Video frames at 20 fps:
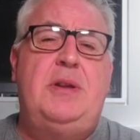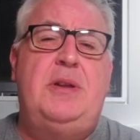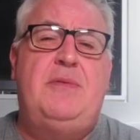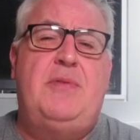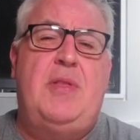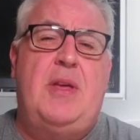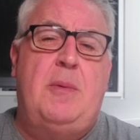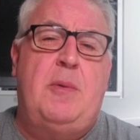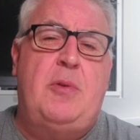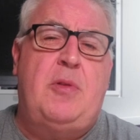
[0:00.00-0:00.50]
if
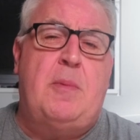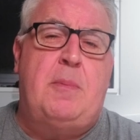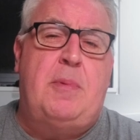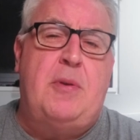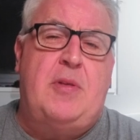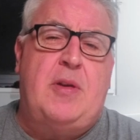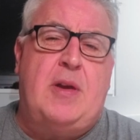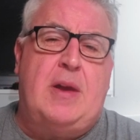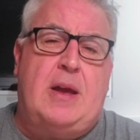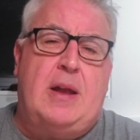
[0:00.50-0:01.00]
there was a
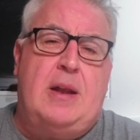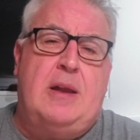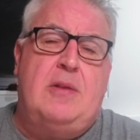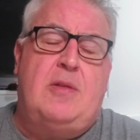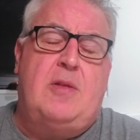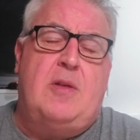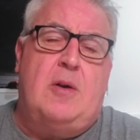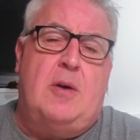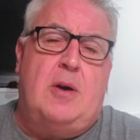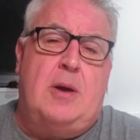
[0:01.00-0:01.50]
particular
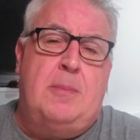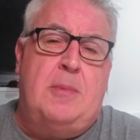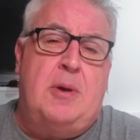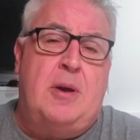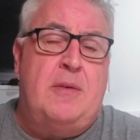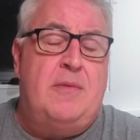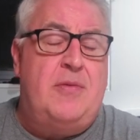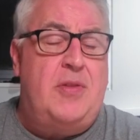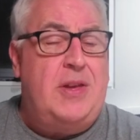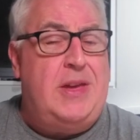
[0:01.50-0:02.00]
time
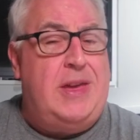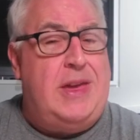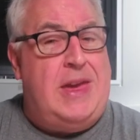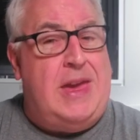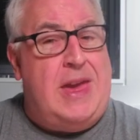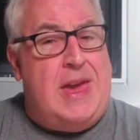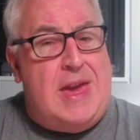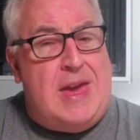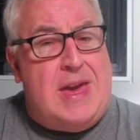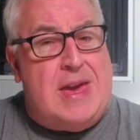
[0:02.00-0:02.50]
of the
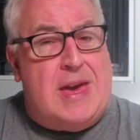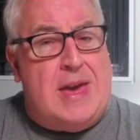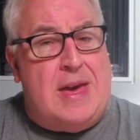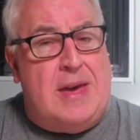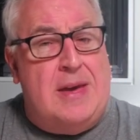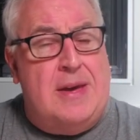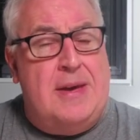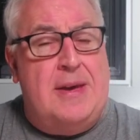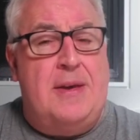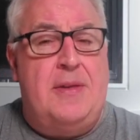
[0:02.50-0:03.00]
year
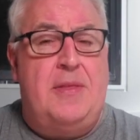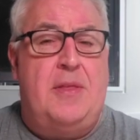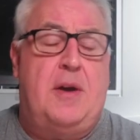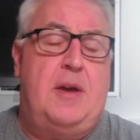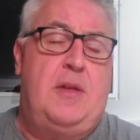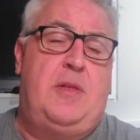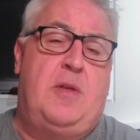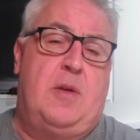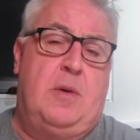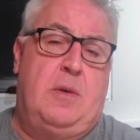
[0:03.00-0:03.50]
that
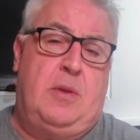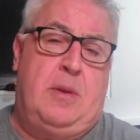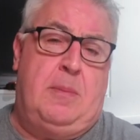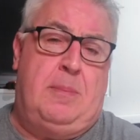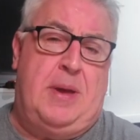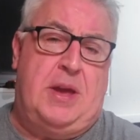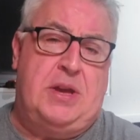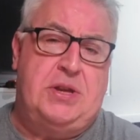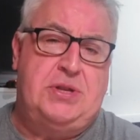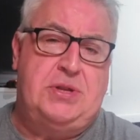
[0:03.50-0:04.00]
I took the
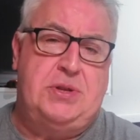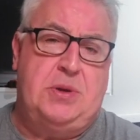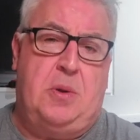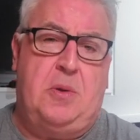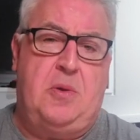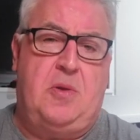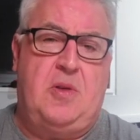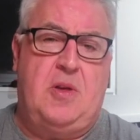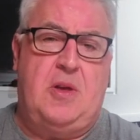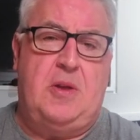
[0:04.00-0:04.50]
best
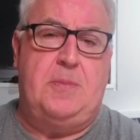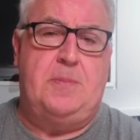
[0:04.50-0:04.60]
shots in.